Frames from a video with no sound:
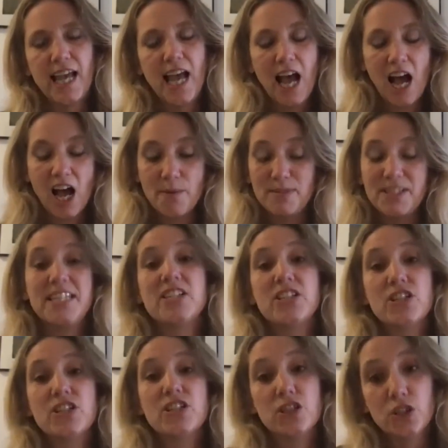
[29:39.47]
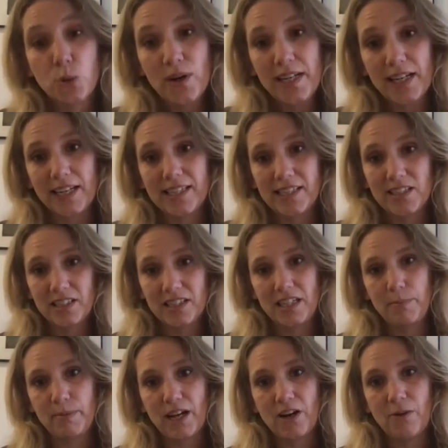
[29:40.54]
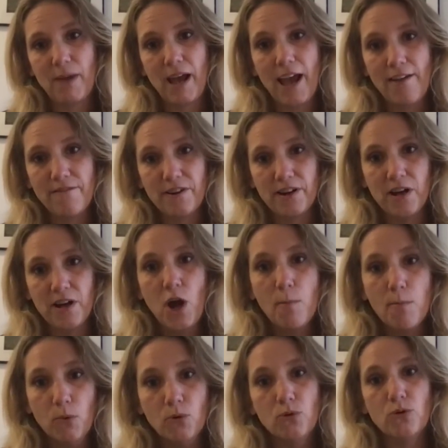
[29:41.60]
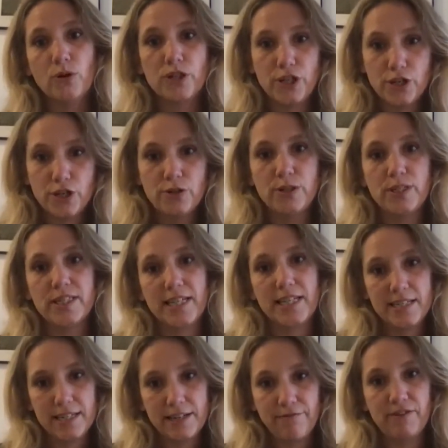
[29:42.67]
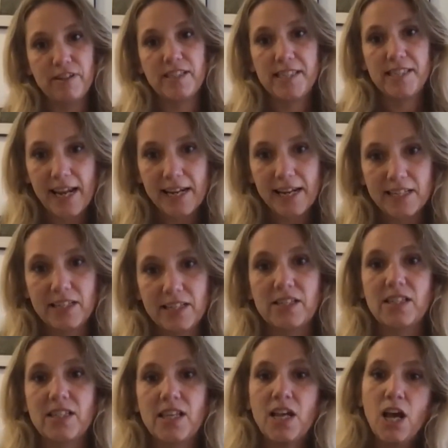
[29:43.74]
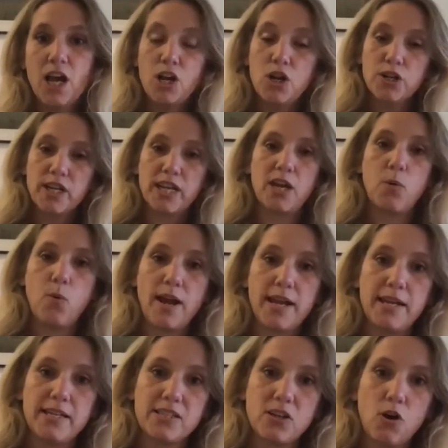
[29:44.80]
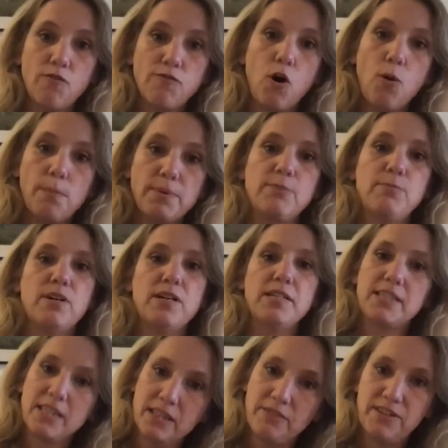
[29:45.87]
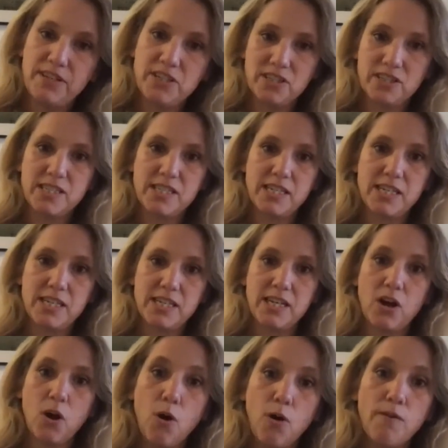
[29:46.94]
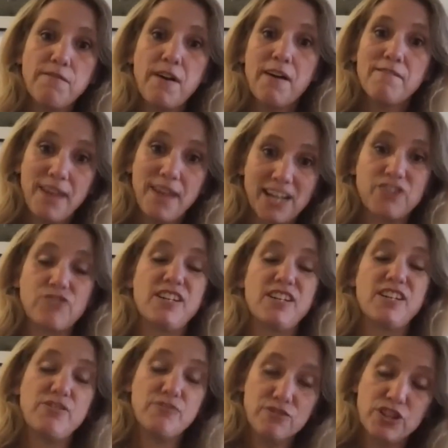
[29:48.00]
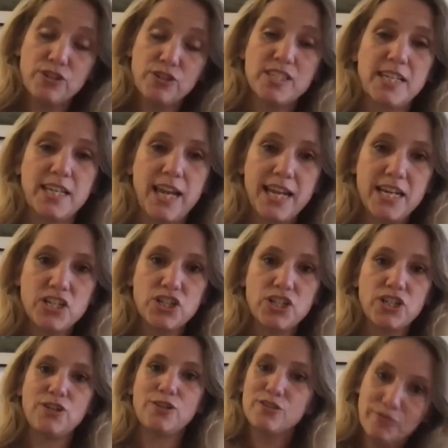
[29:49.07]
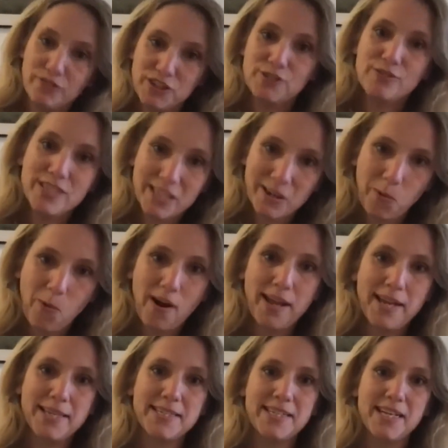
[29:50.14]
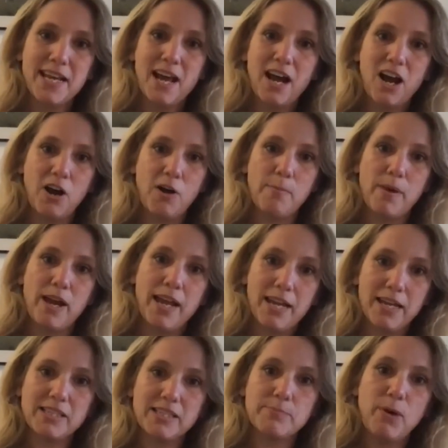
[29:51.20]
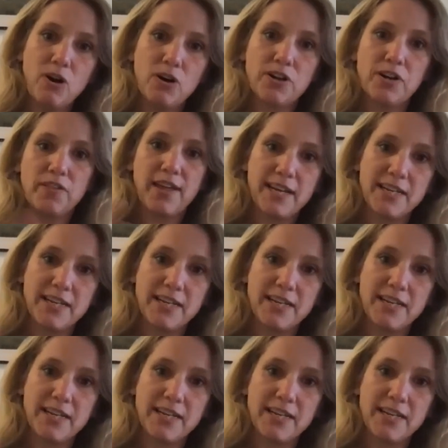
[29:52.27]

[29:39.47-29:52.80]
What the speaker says: Digital twinning is starting to become ever more used in different sectors, looking at ways of optimizing the efficiency of factories, reducing energy use, reducing waste is part of that